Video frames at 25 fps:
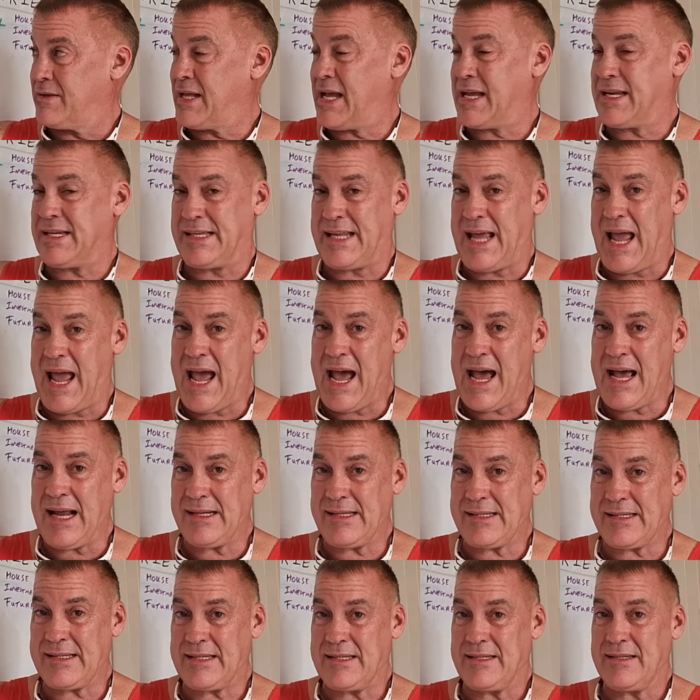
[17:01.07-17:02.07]
They
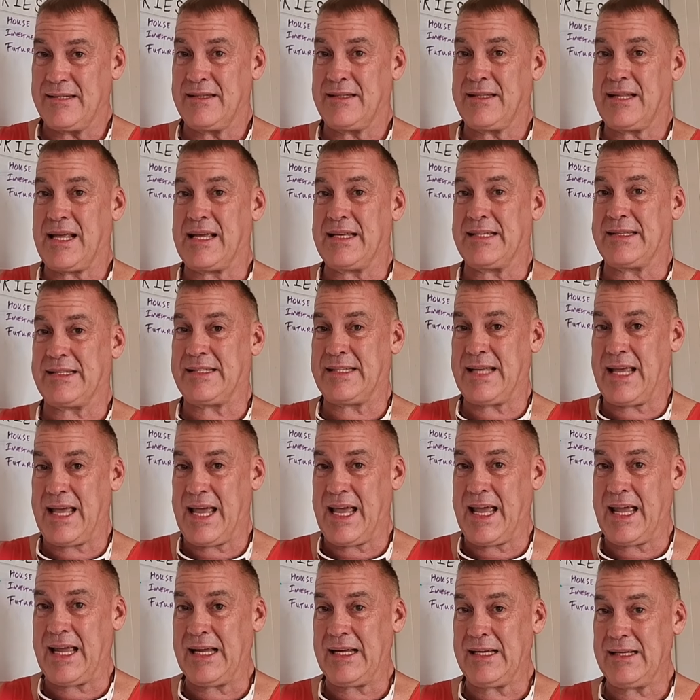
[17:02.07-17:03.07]
dance, they
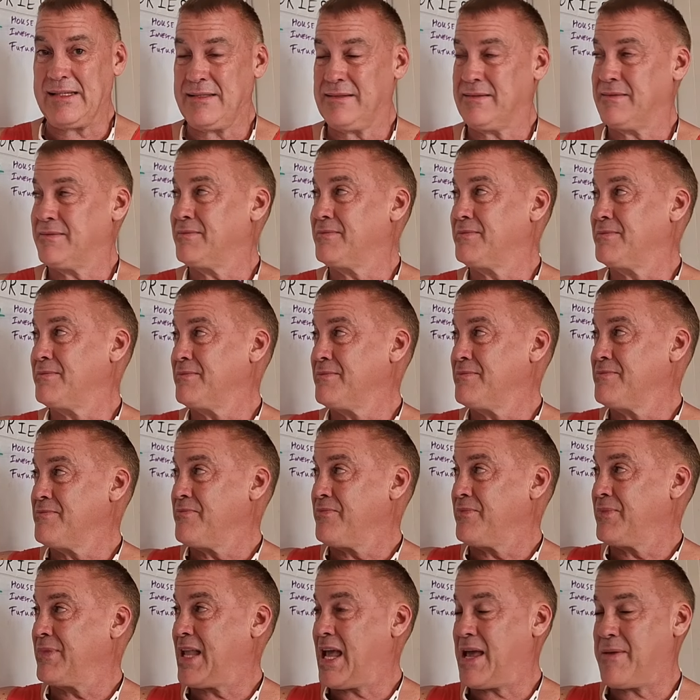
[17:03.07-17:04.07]
sing,
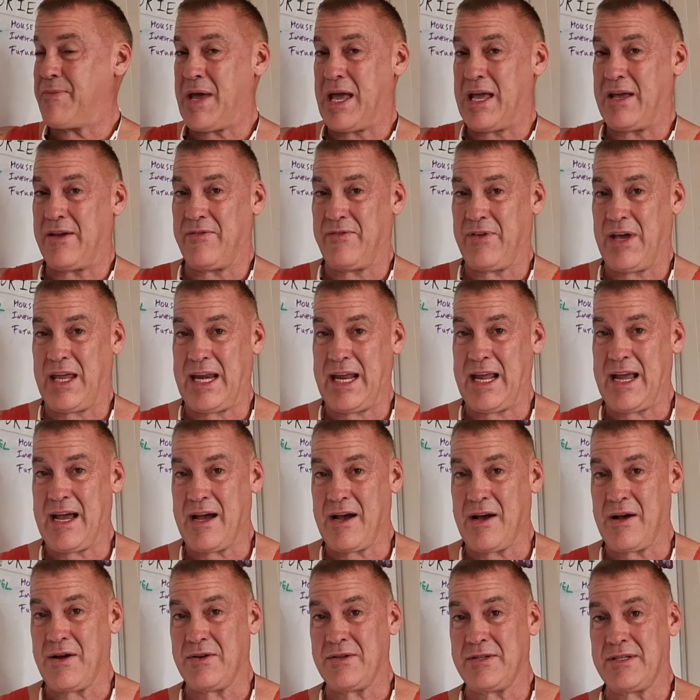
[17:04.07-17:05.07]
they make
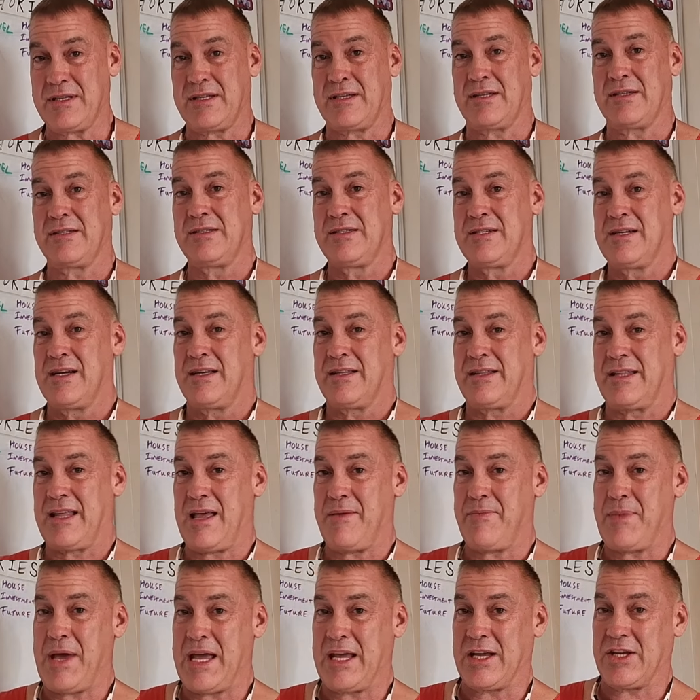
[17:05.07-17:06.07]
videos,
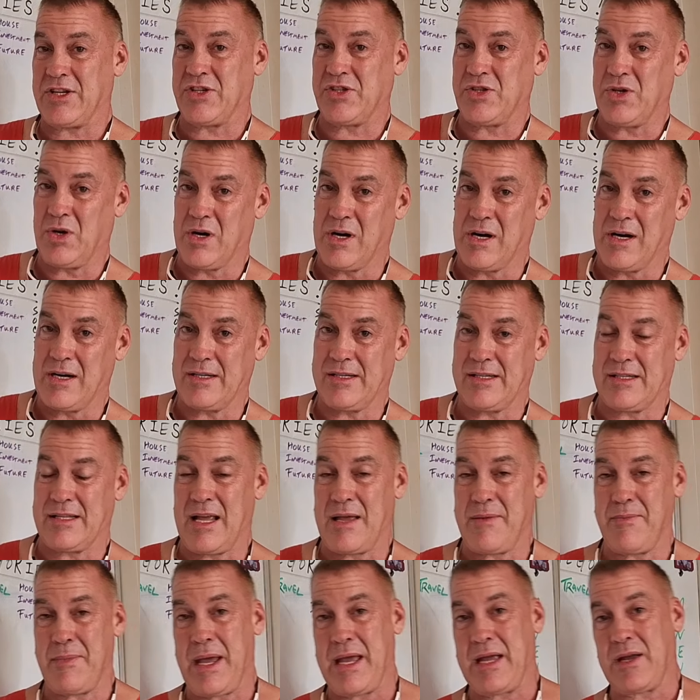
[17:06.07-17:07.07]
they make shorts,
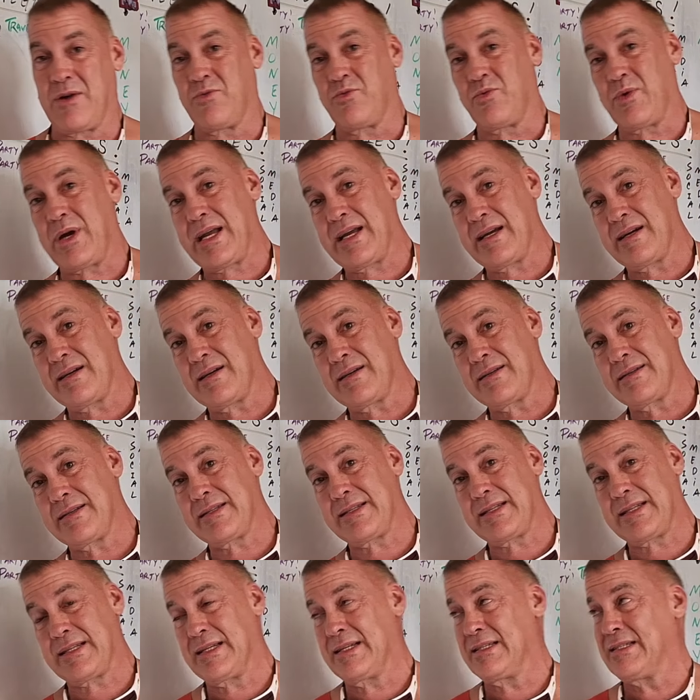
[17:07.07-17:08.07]
they make
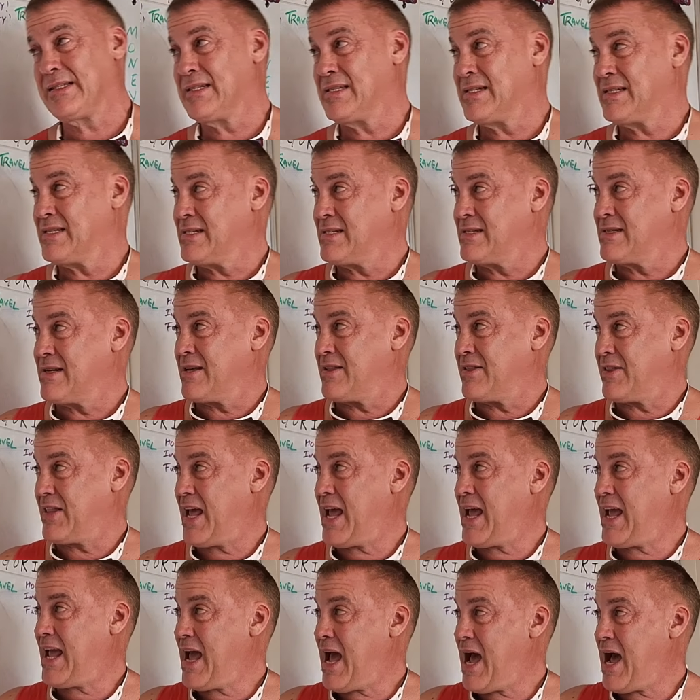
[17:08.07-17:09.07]
reels.
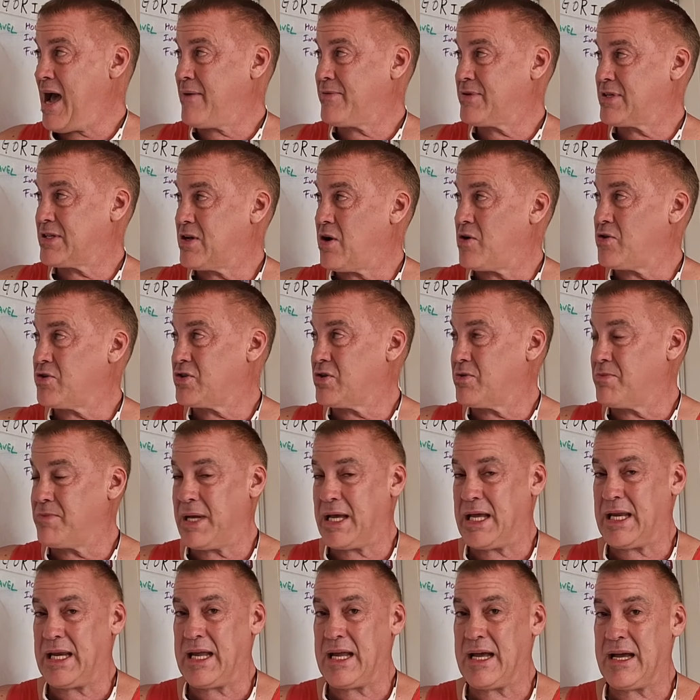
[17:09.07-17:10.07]
They have social
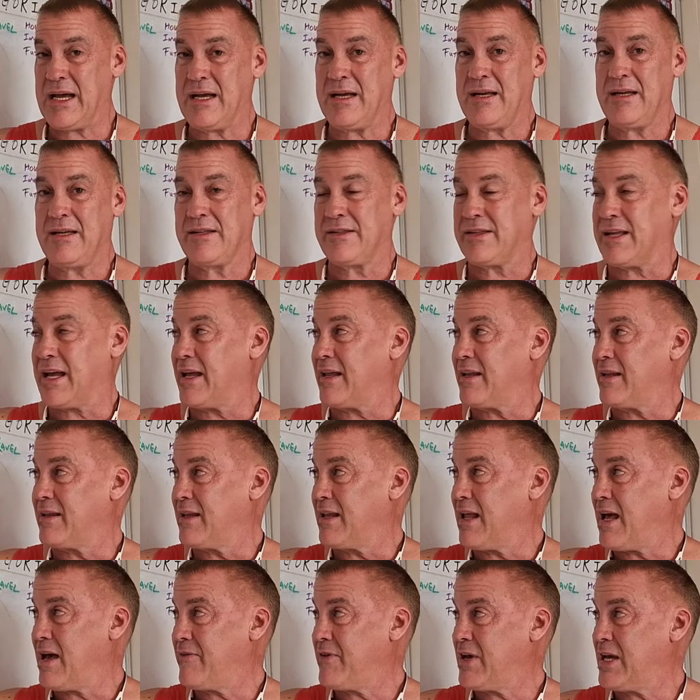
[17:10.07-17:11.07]
media, they
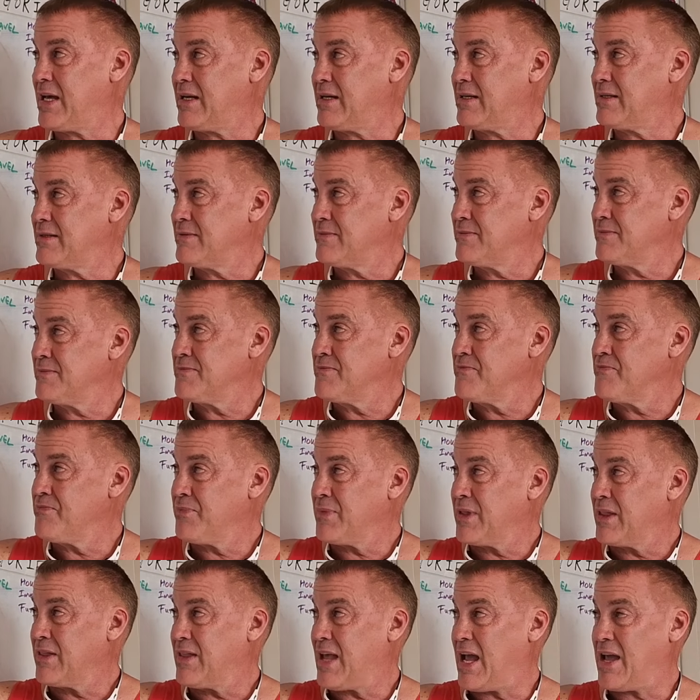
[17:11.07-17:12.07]
love it.
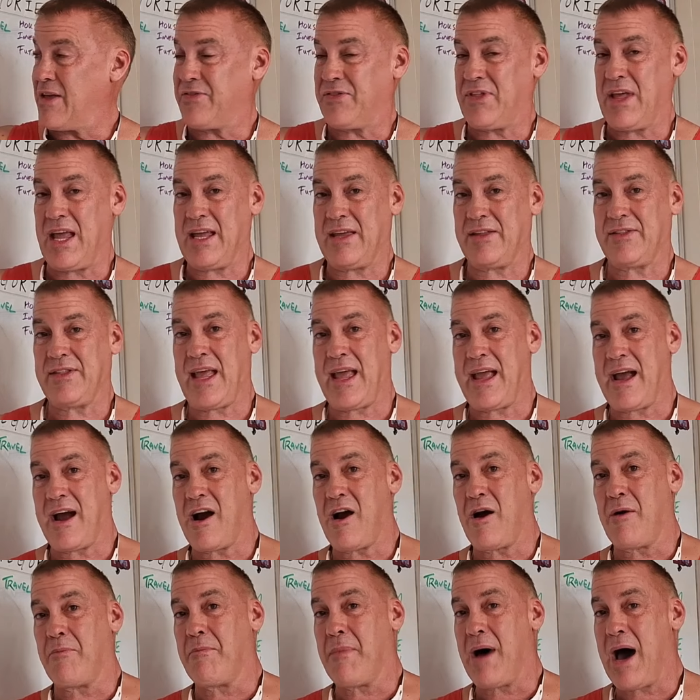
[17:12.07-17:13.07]
They think they
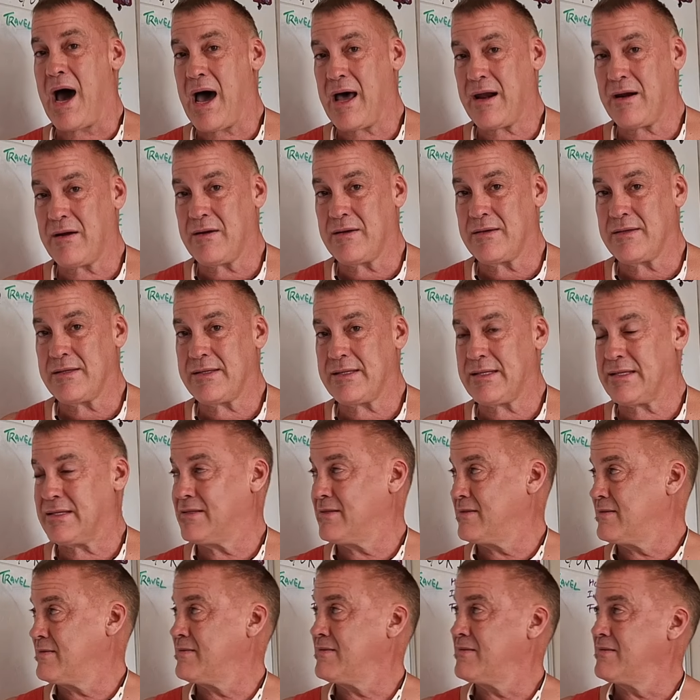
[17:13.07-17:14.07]
are
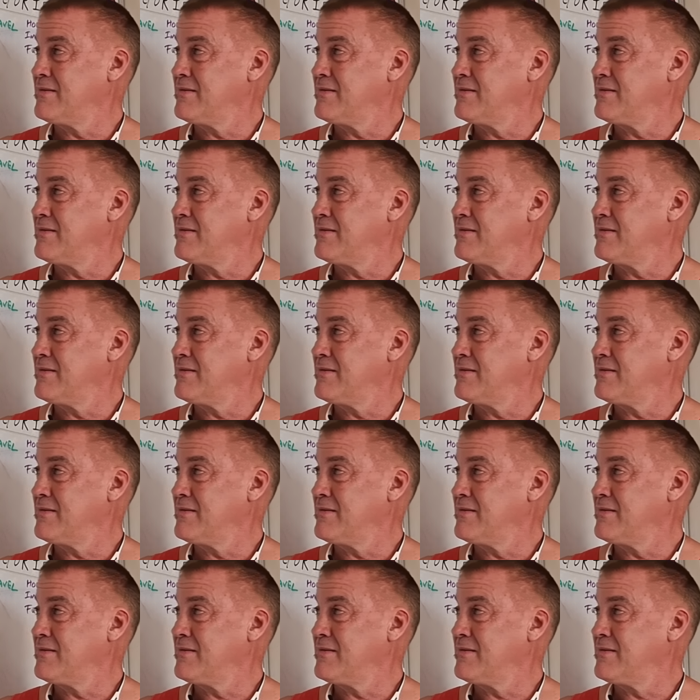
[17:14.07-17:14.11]
models.